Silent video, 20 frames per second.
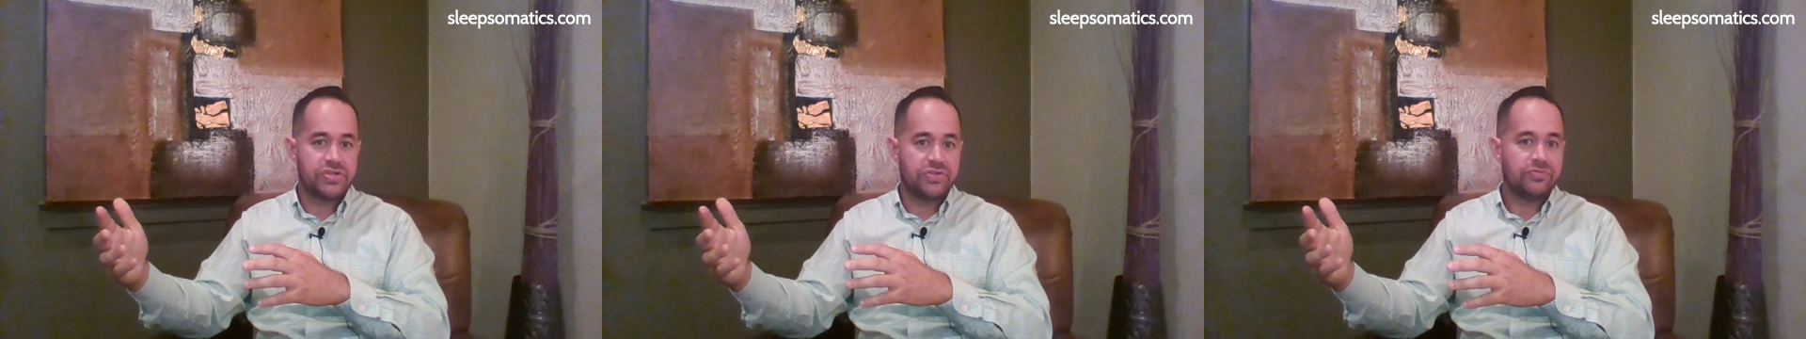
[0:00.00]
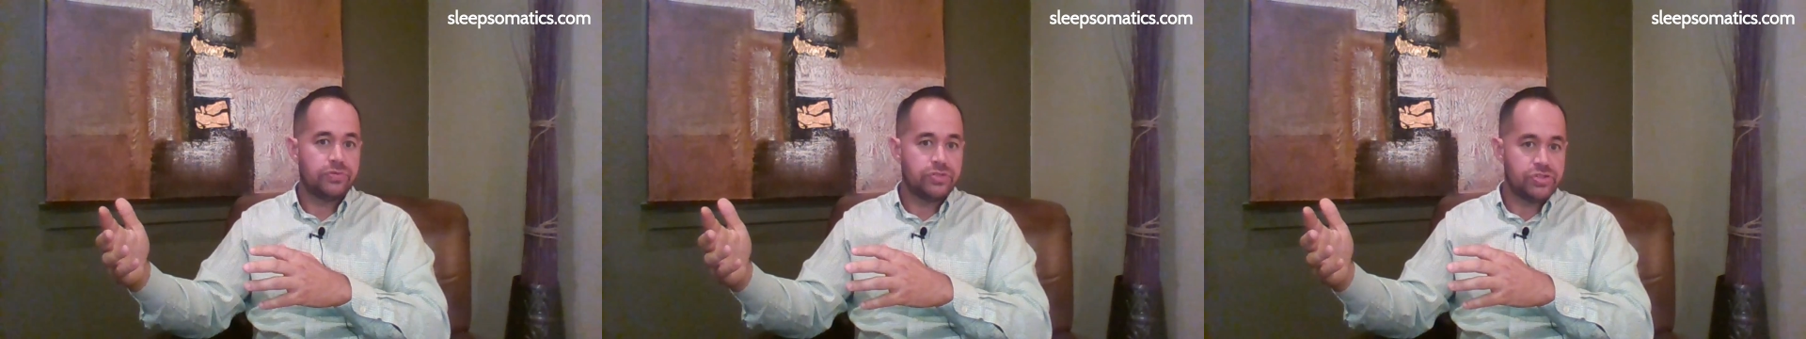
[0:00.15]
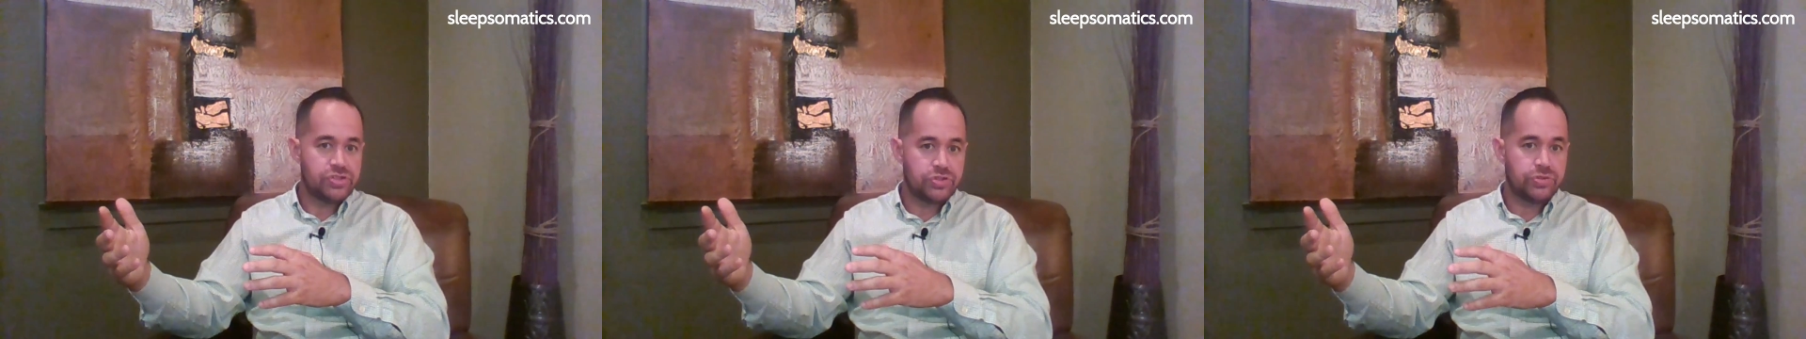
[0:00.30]
of
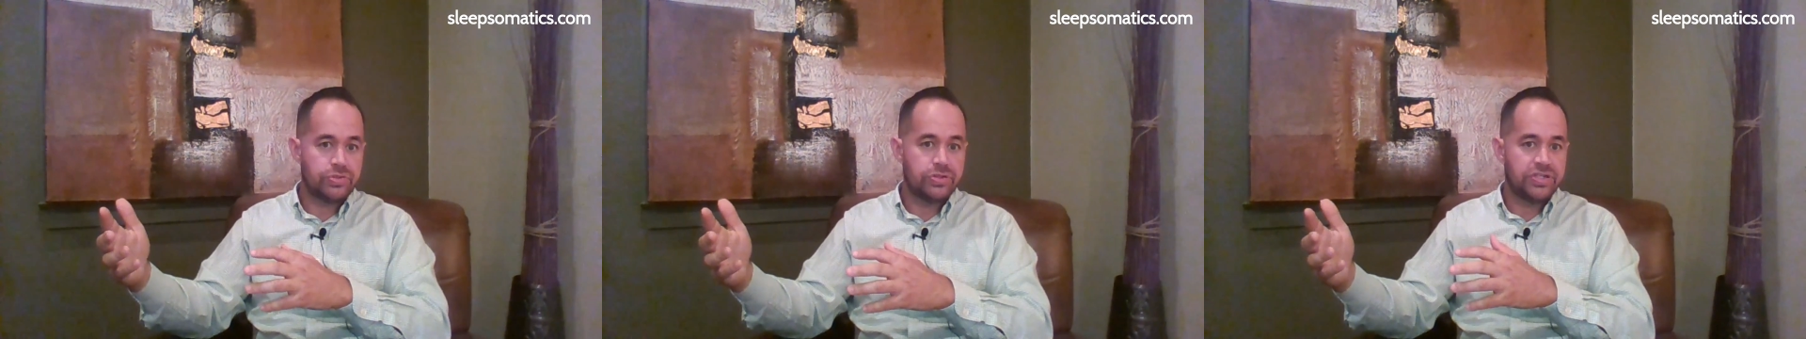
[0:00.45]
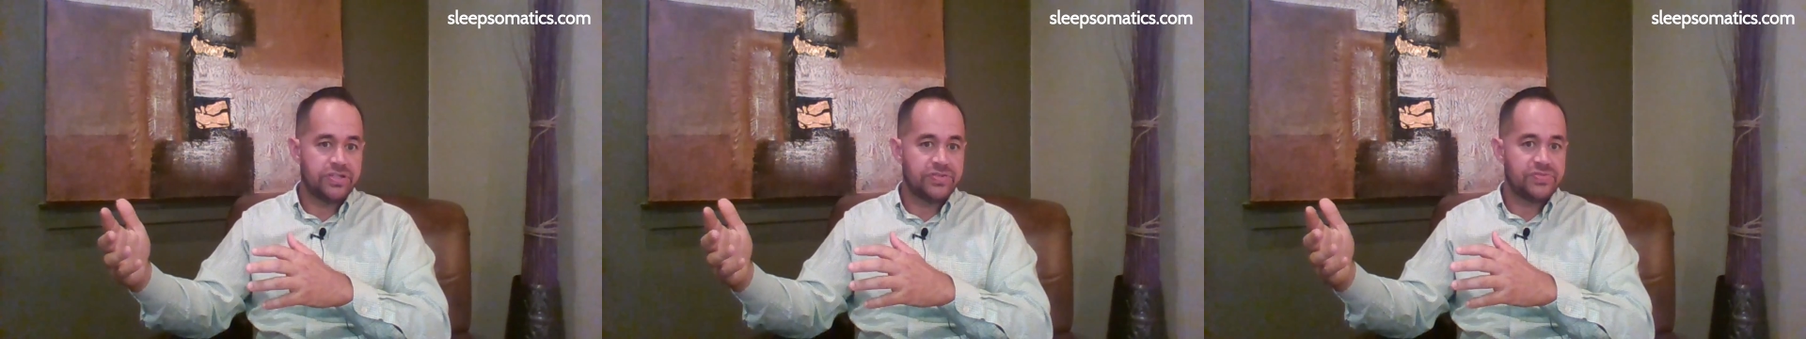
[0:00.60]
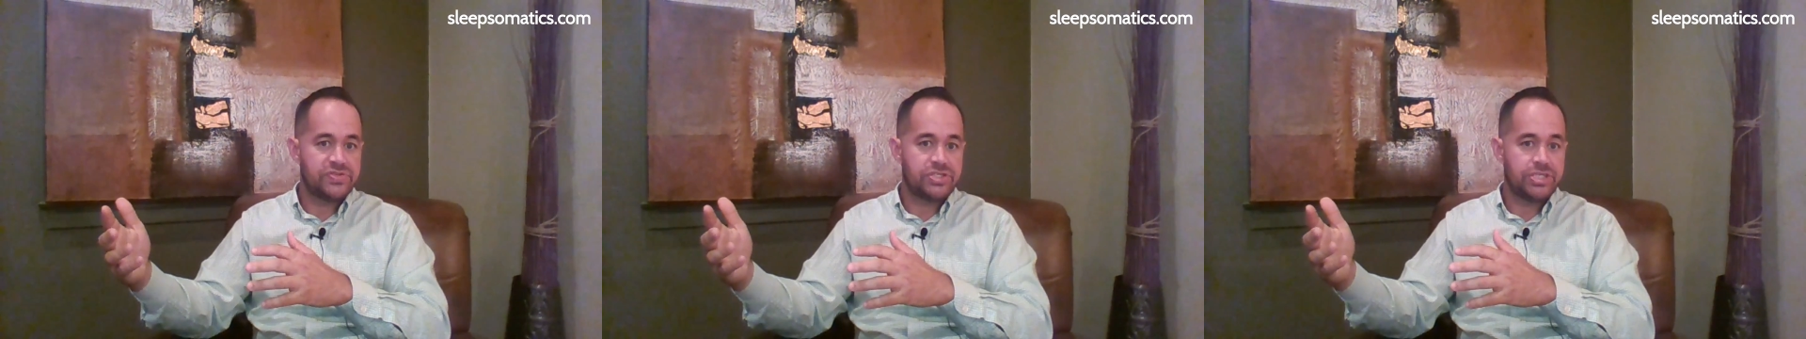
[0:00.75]

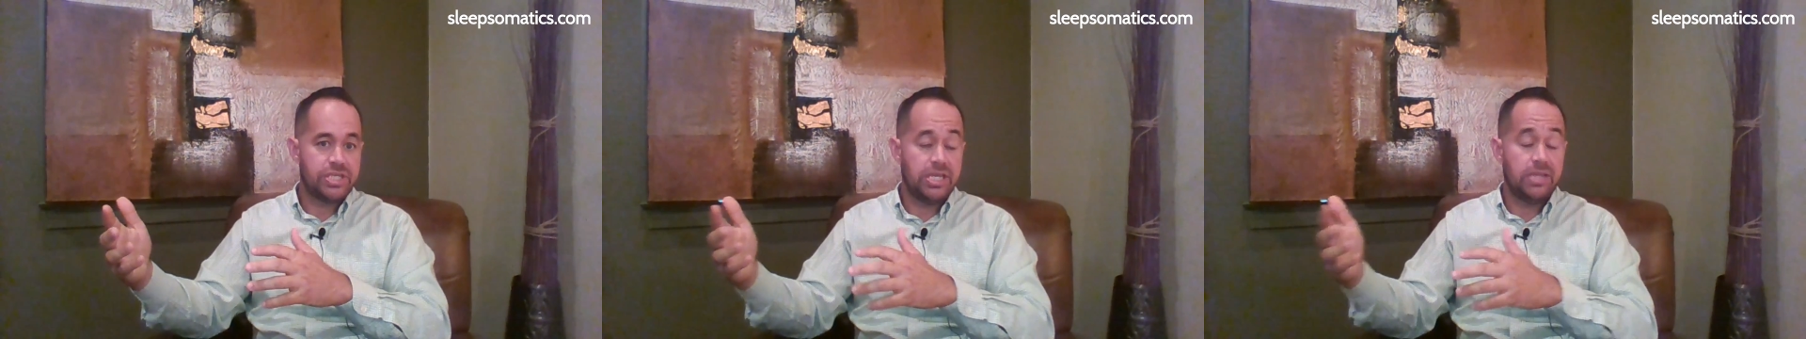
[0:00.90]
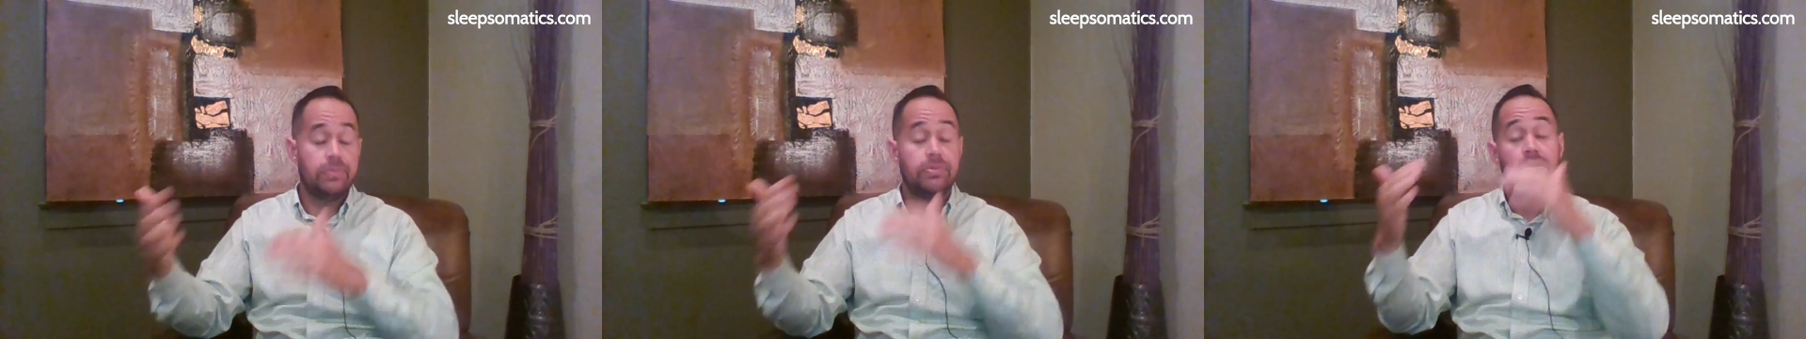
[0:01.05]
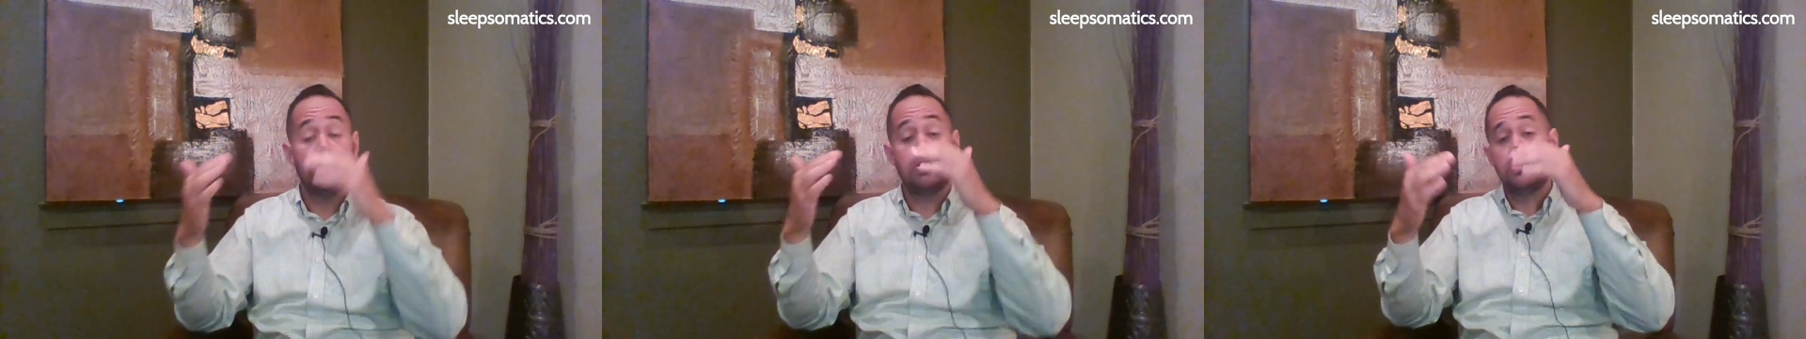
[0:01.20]
restorative
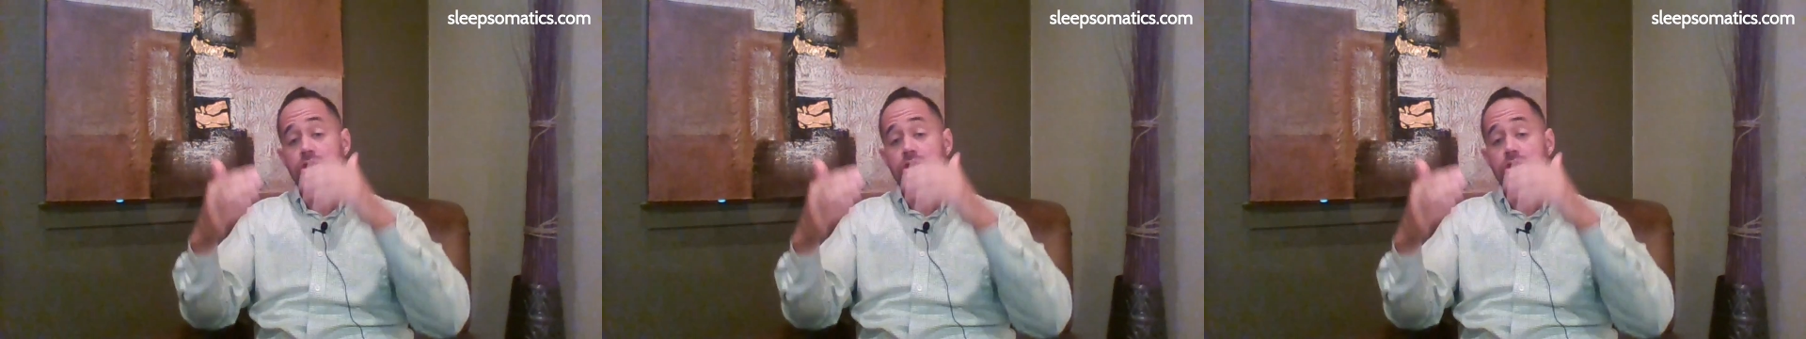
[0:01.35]
sleep.